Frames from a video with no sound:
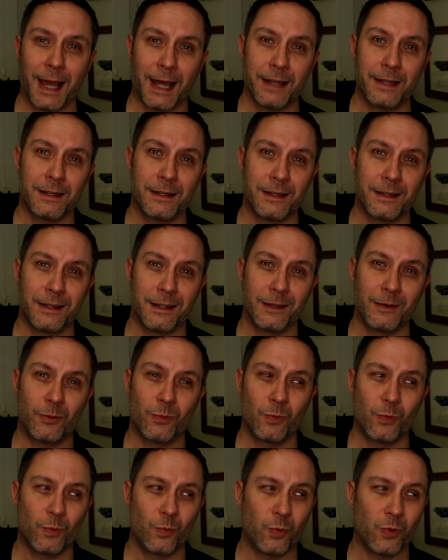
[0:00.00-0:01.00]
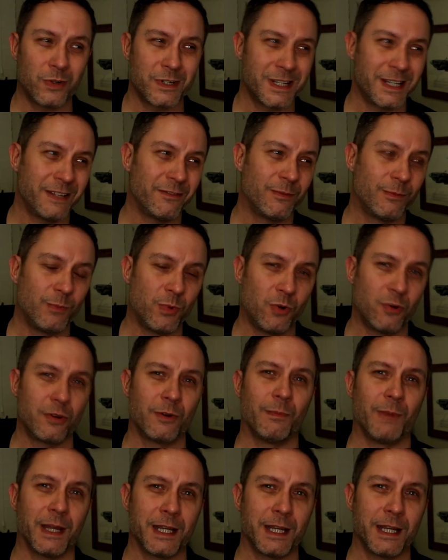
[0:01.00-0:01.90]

And what's even more